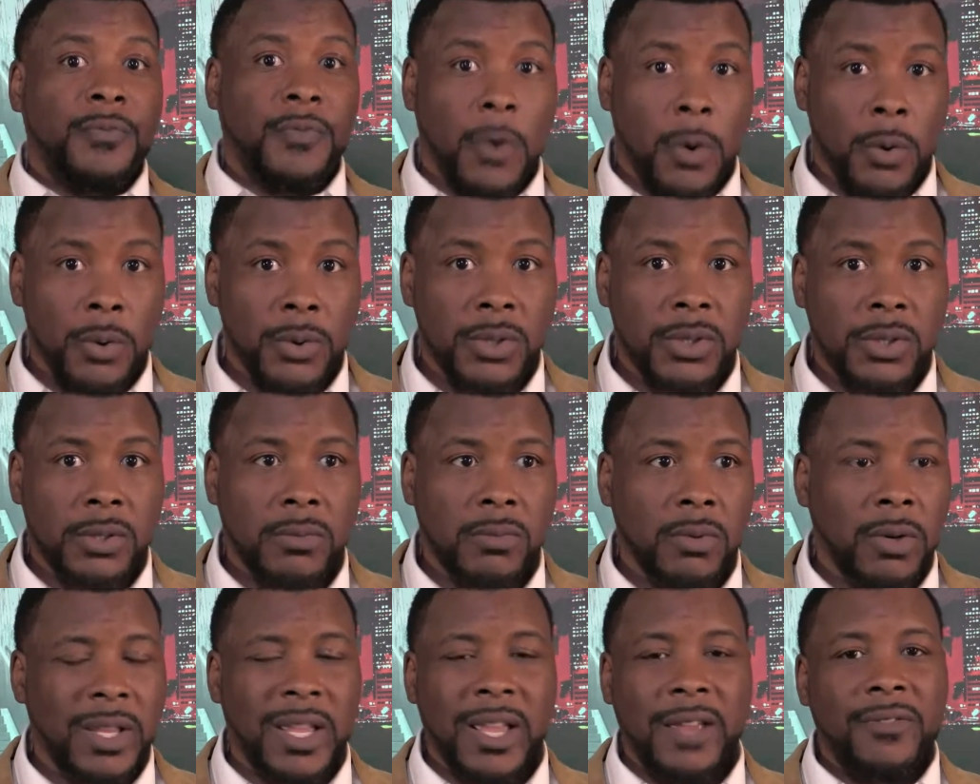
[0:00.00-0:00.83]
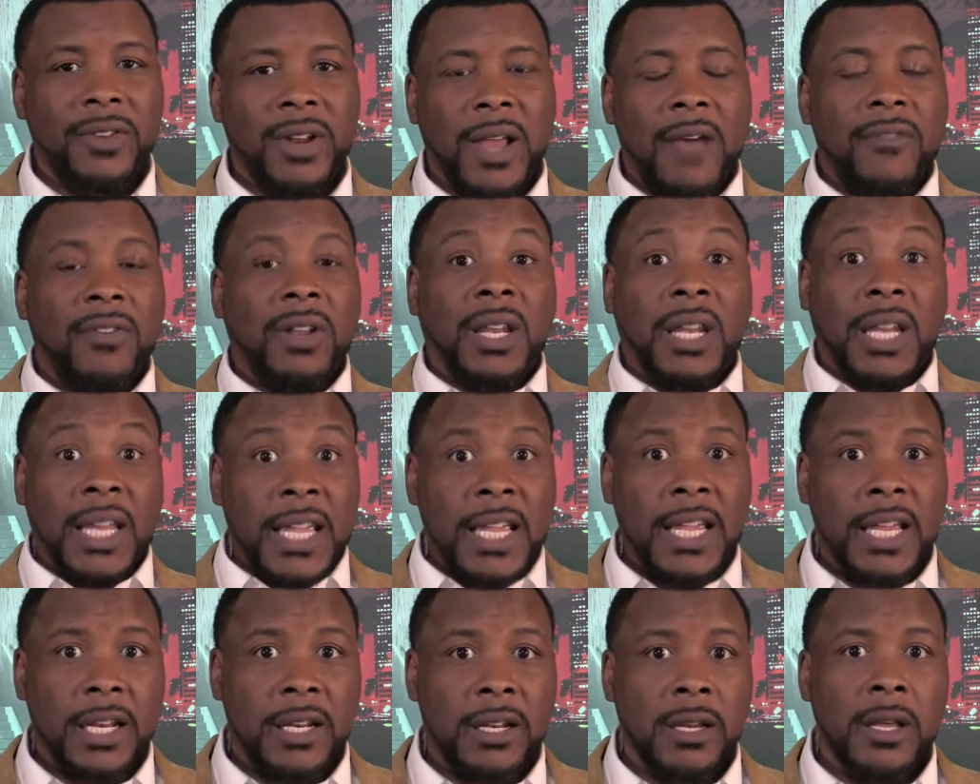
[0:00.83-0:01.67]
first, or you even have a
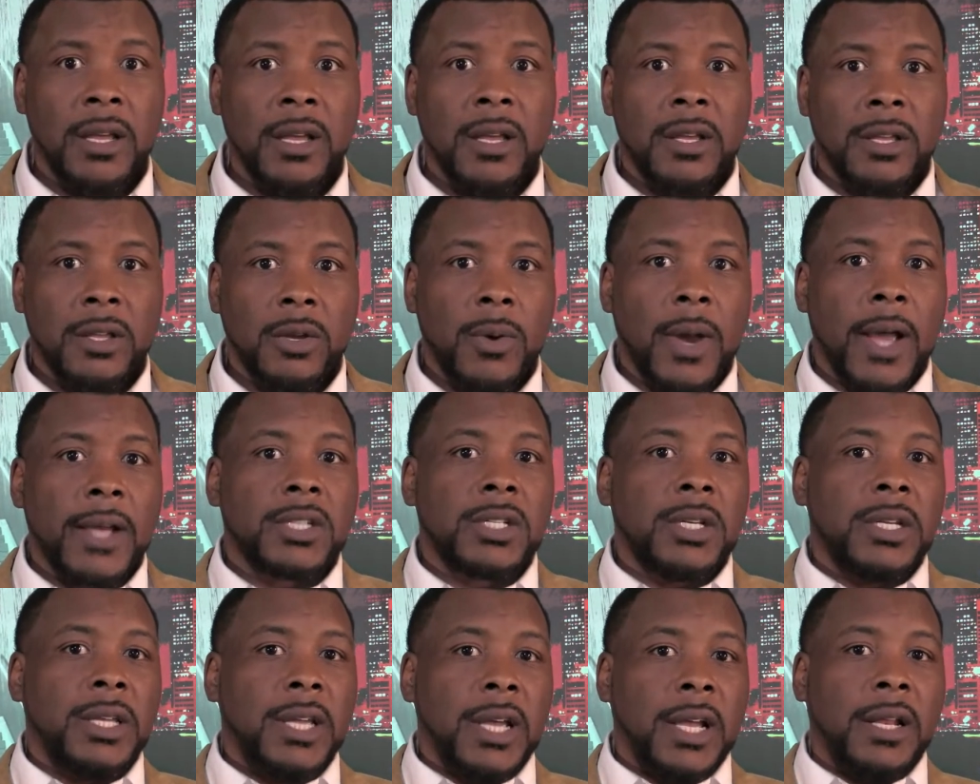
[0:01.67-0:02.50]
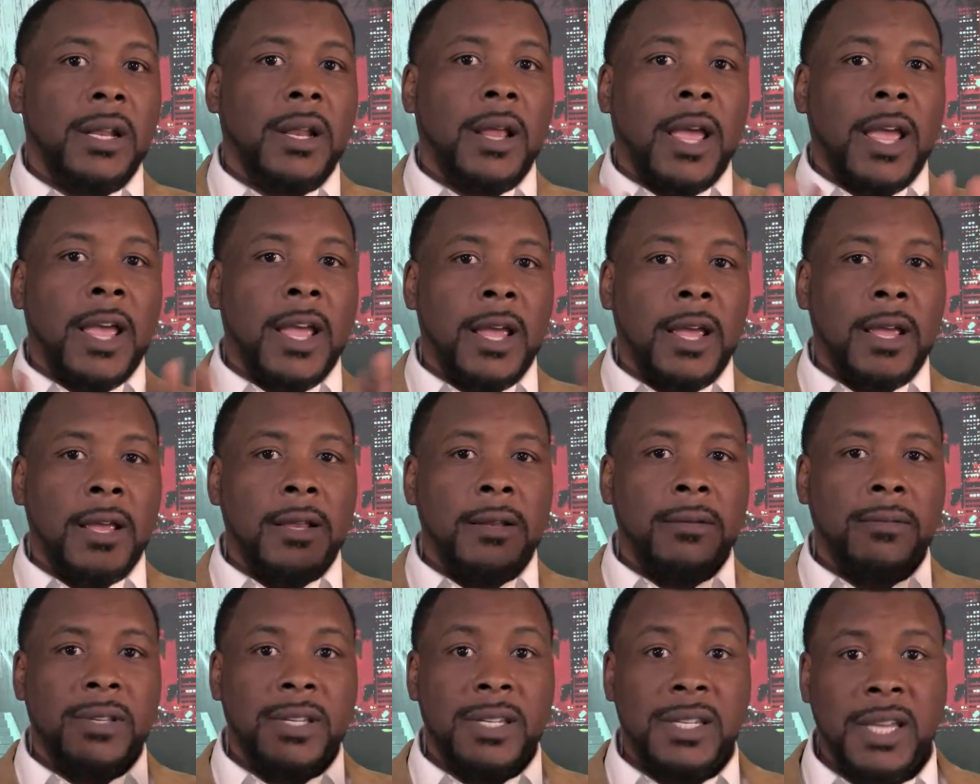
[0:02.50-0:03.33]
lien, you actually get
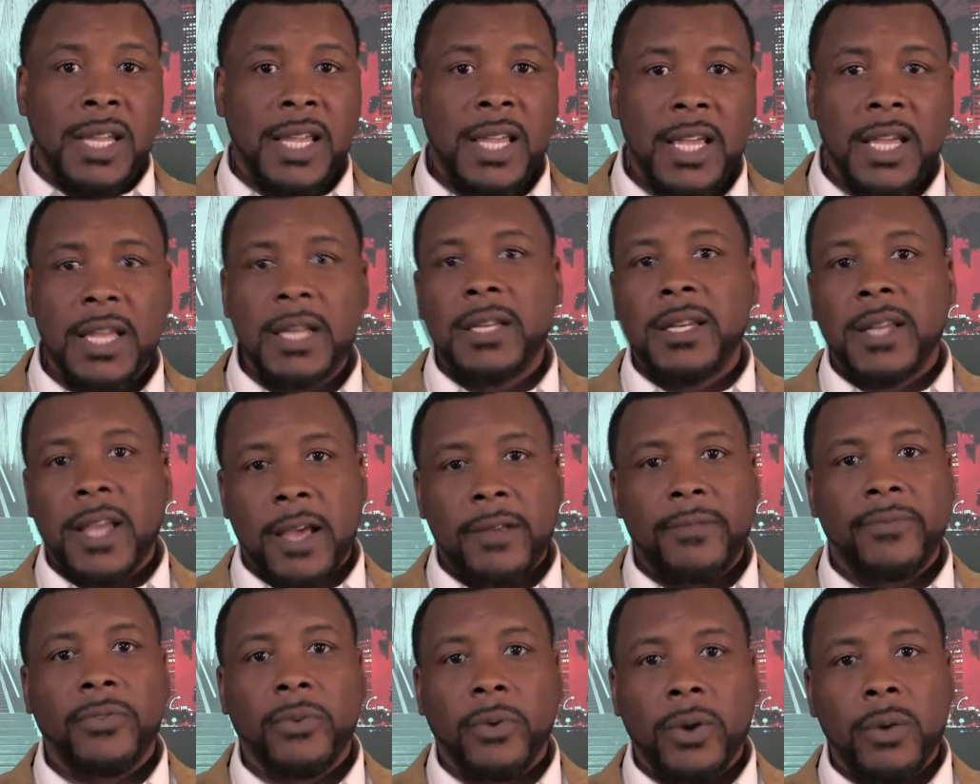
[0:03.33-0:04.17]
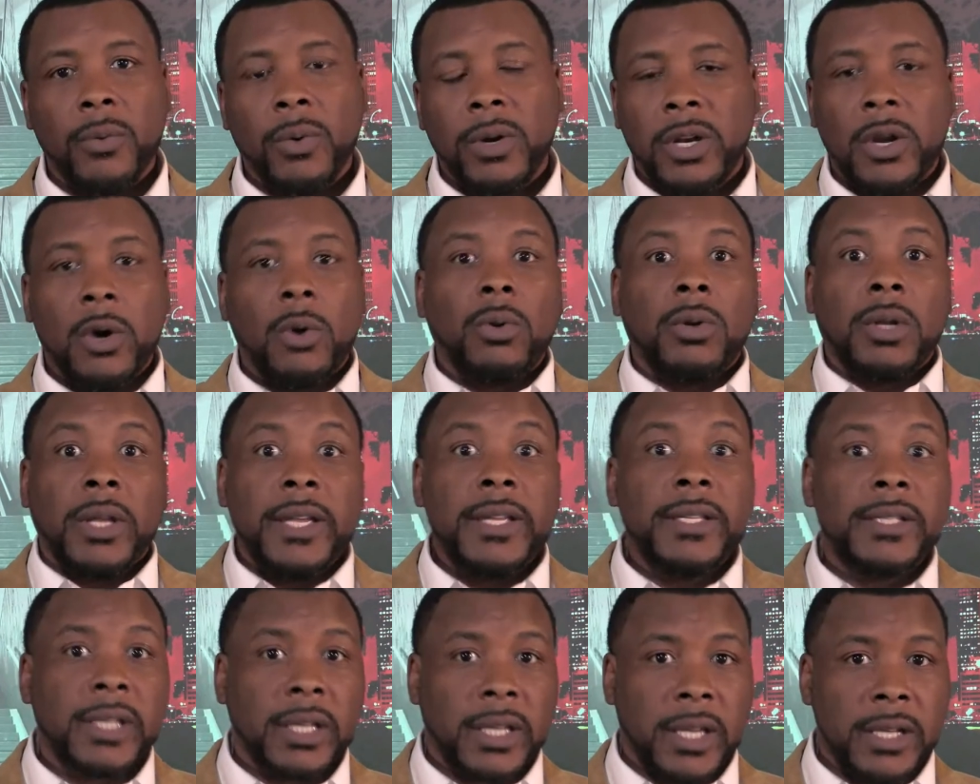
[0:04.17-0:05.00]
a deed debt free with no
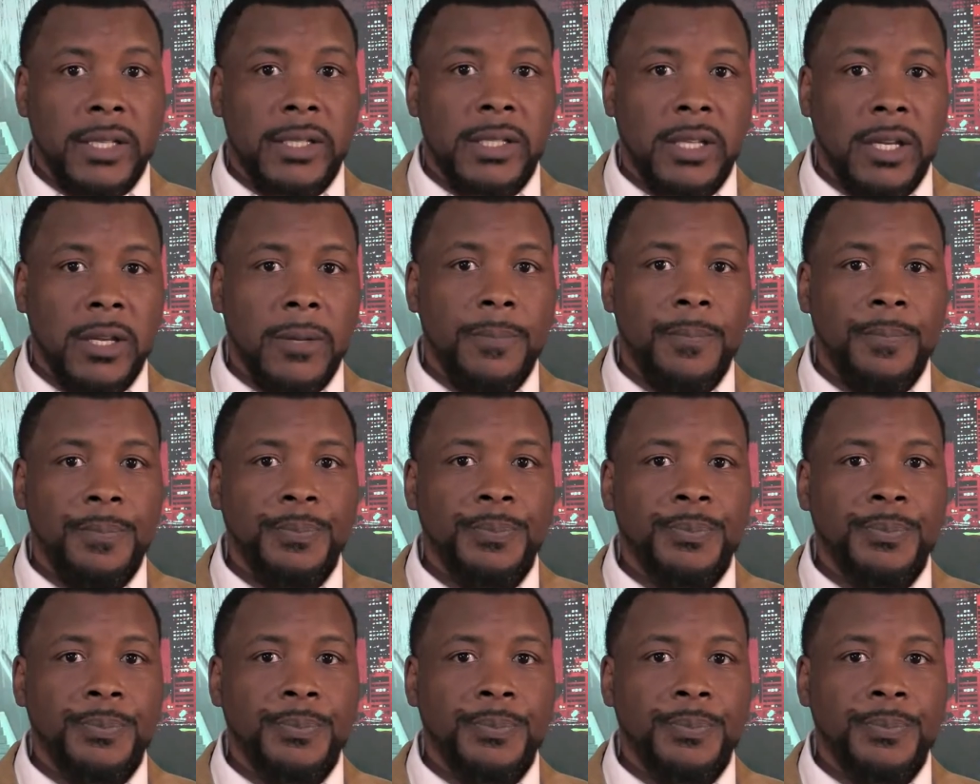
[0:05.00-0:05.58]
liens against it.